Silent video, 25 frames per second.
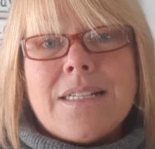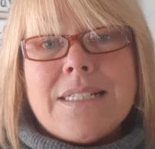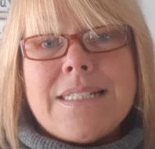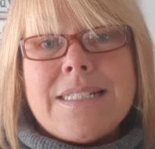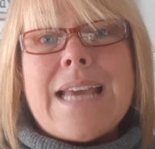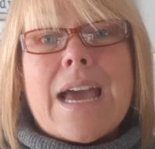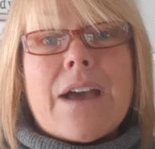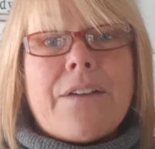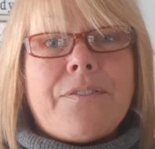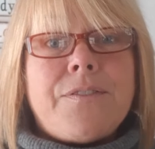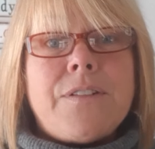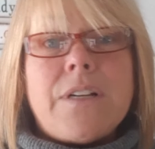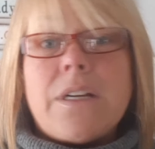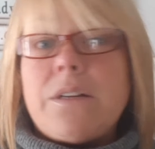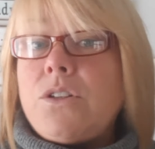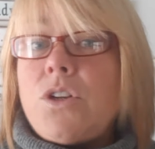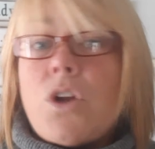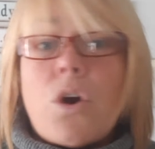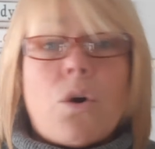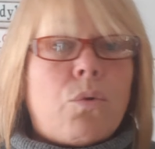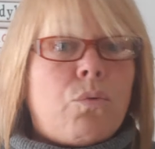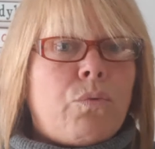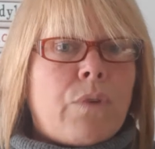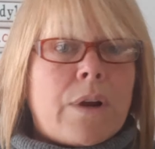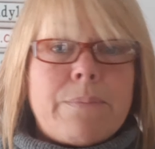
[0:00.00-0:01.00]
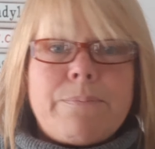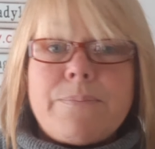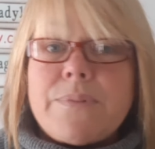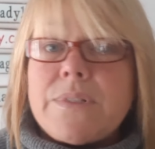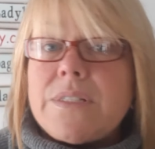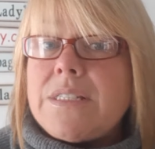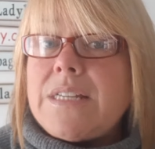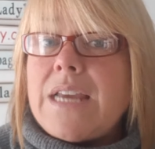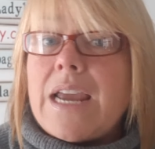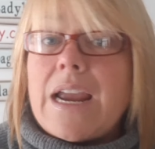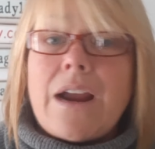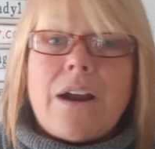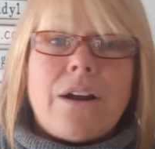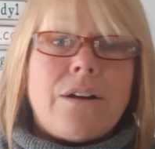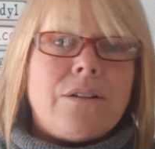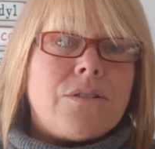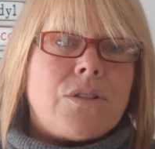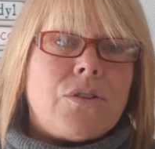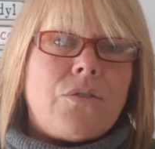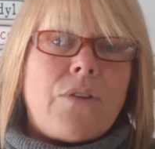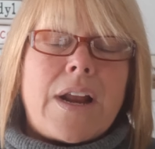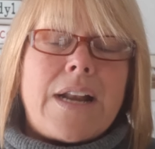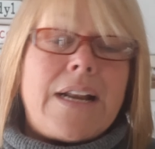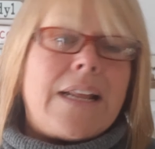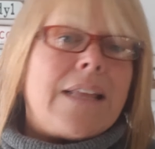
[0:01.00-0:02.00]
definite, no rips, tears,
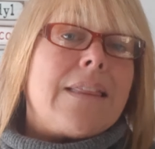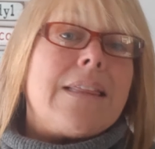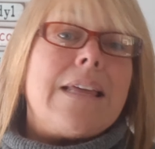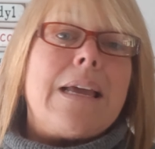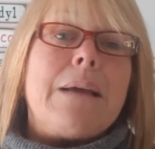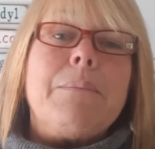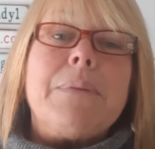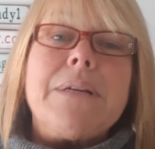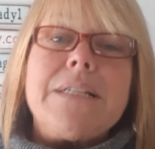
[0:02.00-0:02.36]
or anything,